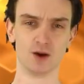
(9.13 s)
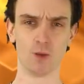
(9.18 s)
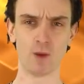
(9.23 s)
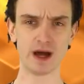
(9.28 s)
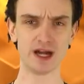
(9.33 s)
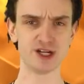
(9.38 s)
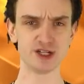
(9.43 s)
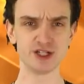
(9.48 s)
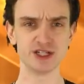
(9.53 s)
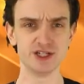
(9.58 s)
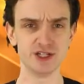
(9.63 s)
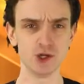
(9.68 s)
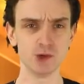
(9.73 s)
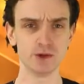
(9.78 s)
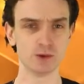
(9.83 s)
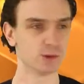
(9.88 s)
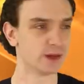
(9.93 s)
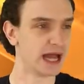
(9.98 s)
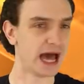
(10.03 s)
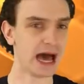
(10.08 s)
Why did she do
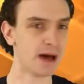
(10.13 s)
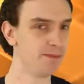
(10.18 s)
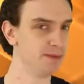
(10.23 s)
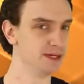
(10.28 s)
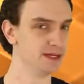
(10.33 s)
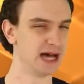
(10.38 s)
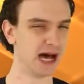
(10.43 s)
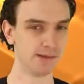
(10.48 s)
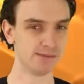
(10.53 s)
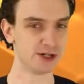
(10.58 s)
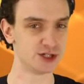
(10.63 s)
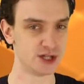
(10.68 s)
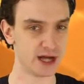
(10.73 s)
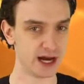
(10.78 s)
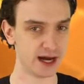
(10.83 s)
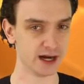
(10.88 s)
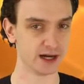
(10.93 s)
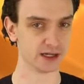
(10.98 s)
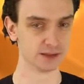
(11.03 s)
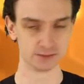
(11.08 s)
it? What happened? How much
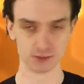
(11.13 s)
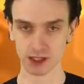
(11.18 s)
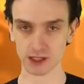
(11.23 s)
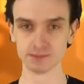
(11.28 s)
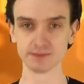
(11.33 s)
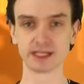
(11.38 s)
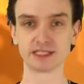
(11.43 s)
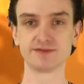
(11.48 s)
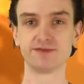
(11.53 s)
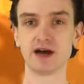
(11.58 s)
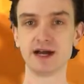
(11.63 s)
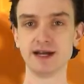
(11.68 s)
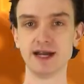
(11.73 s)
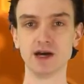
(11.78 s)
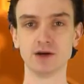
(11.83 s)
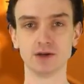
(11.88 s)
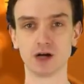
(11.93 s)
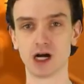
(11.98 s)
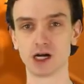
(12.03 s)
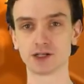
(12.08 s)
hair? Well, let's find
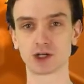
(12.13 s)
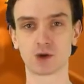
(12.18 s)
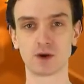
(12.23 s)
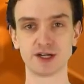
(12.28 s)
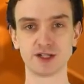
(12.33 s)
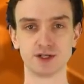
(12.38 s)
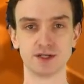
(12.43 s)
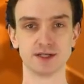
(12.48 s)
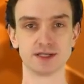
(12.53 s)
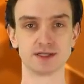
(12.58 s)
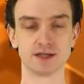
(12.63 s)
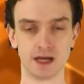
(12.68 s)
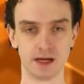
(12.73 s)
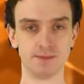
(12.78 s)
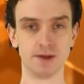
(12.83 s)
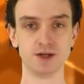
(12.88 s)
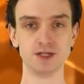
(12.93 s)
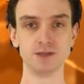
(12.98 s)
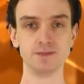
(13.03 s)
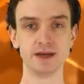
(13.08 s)
out. All the questions
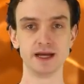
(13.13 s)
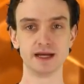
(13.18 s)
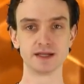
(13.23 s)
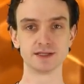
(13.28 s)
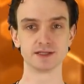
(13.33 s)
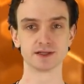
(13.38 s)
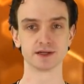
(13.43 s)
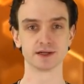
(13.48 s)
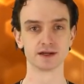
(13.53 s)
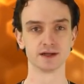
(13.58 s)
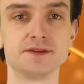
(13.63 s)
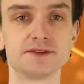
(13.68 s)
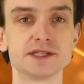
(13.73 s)
about to be answered.